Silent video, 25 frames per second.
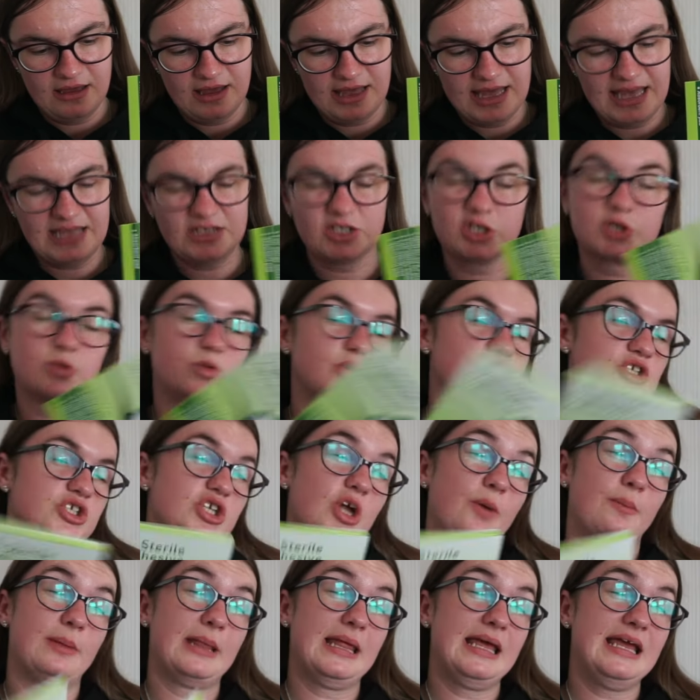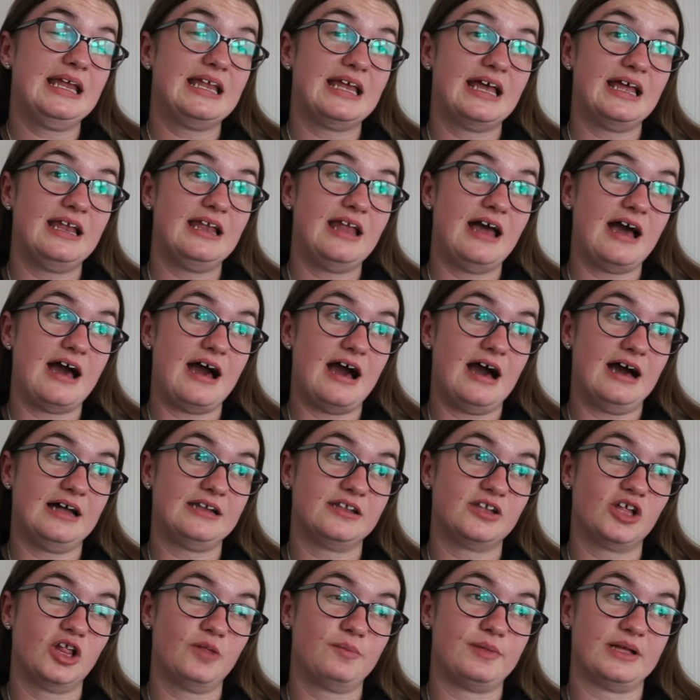it just wouldn't stop bleeding, and
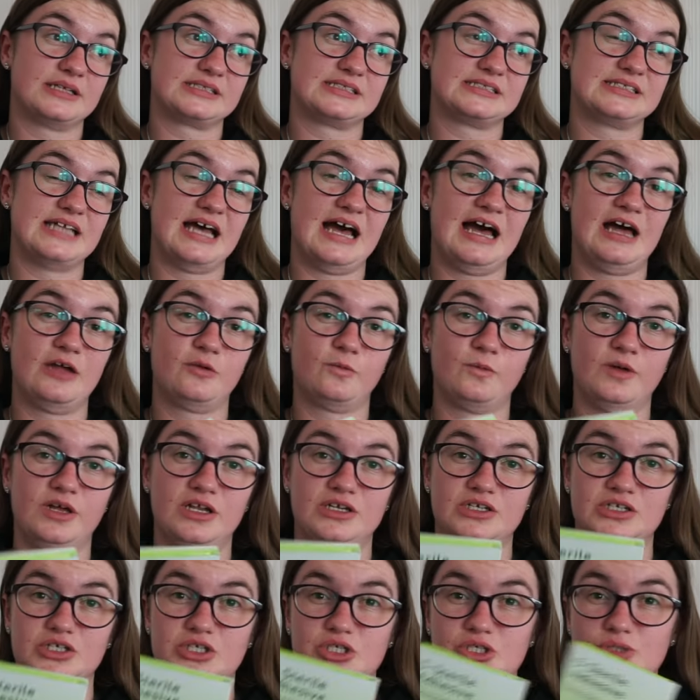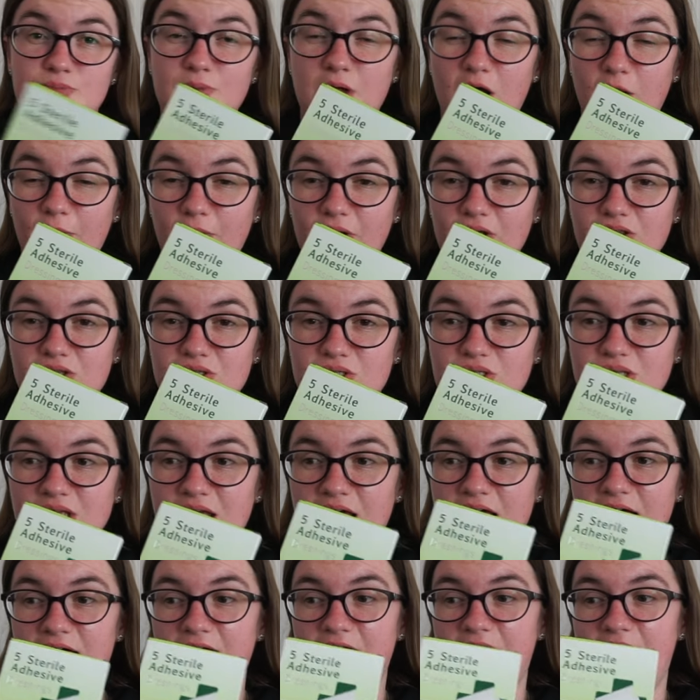the only places I had were small ones,
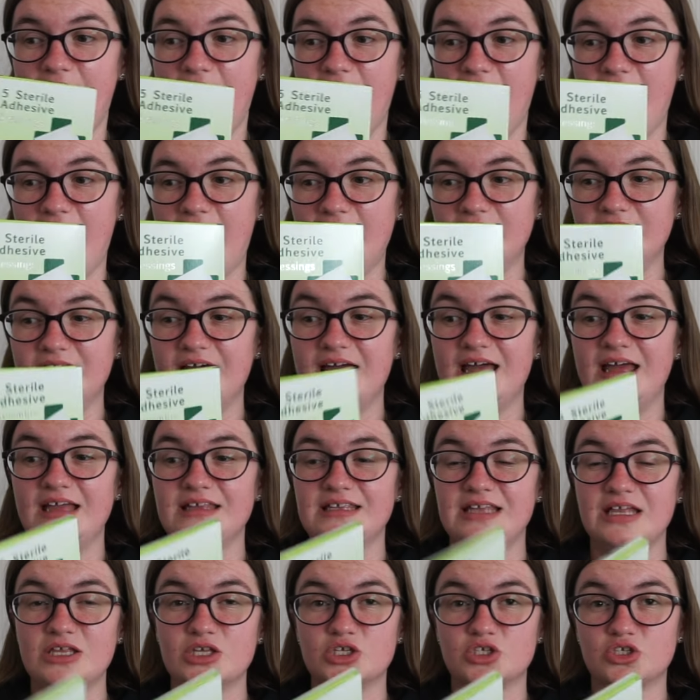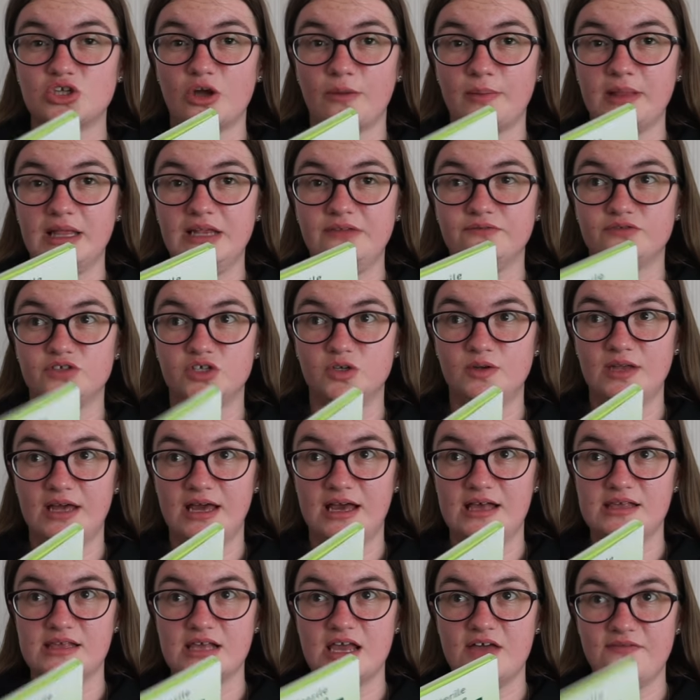and it didn't stop bleeding for 2
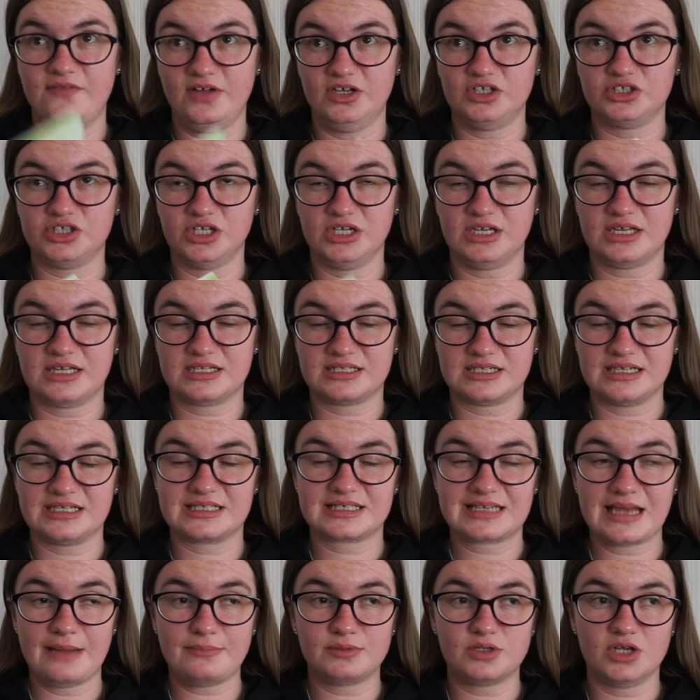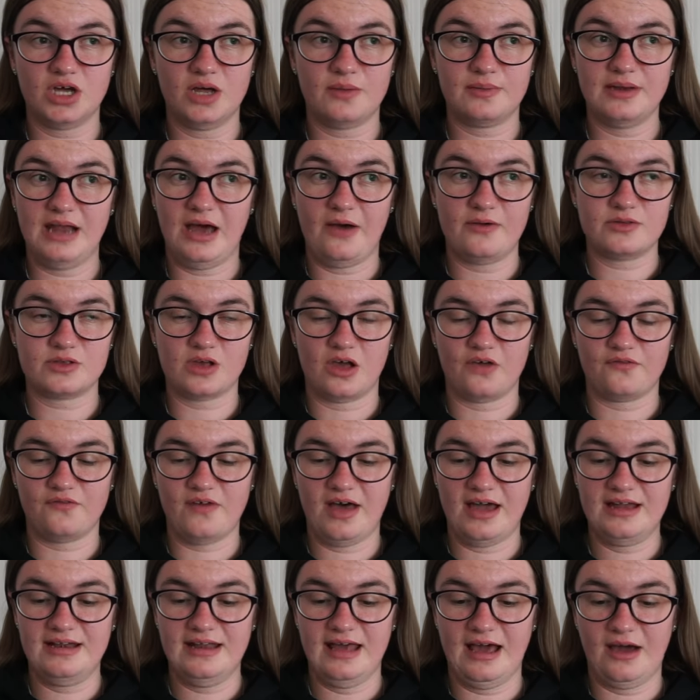days. It eventually scabbed over, now it's all
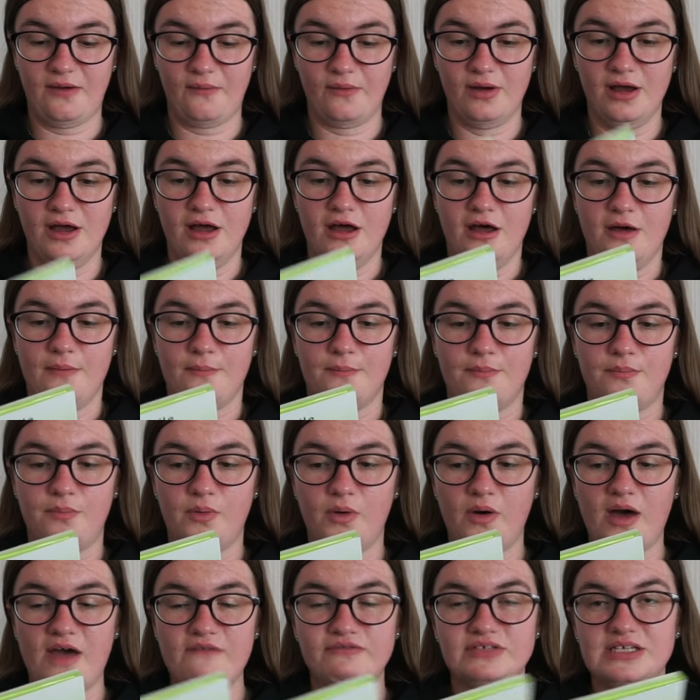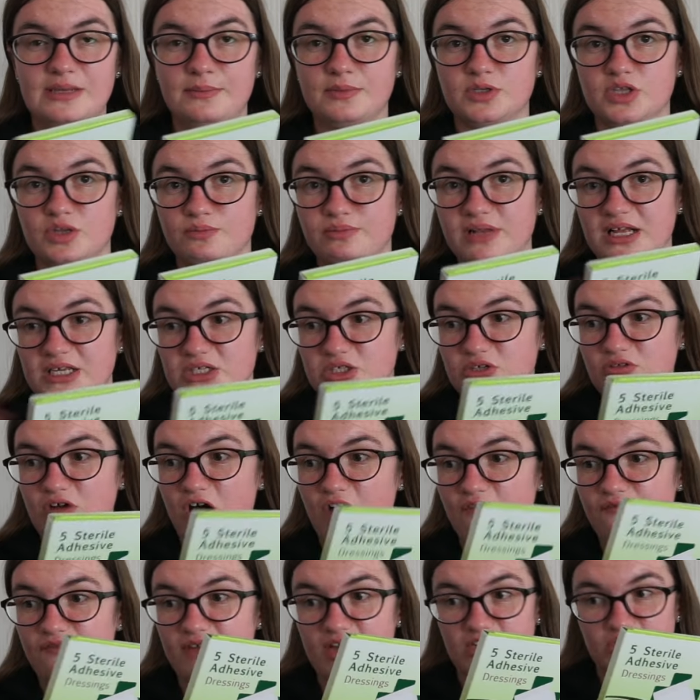fine now, but every time I took the plaster
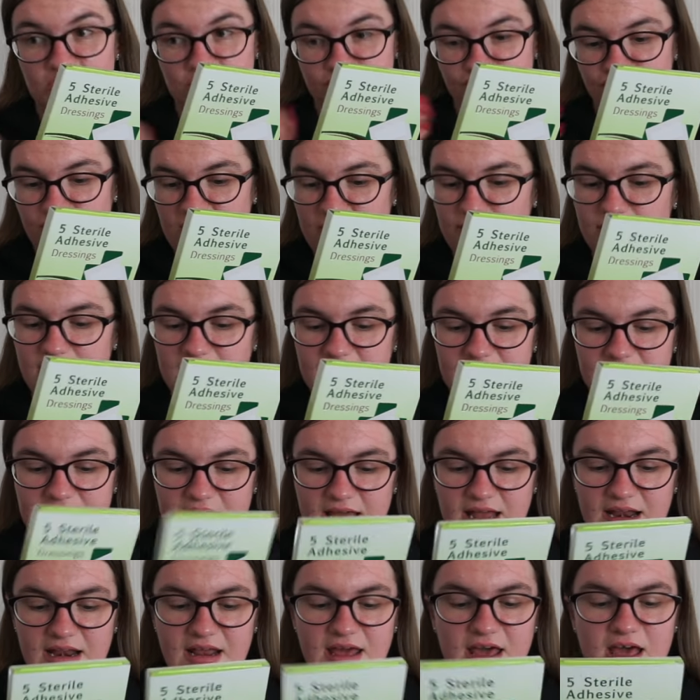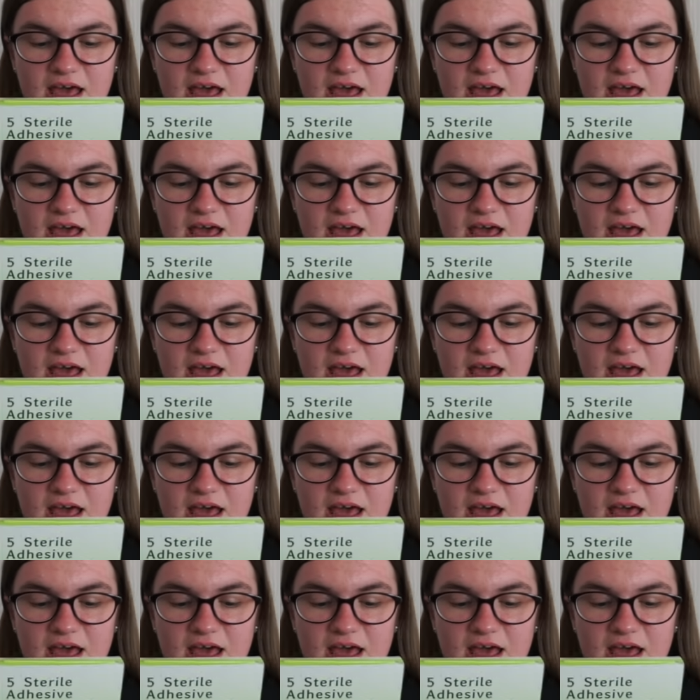off, it just re-bleed again.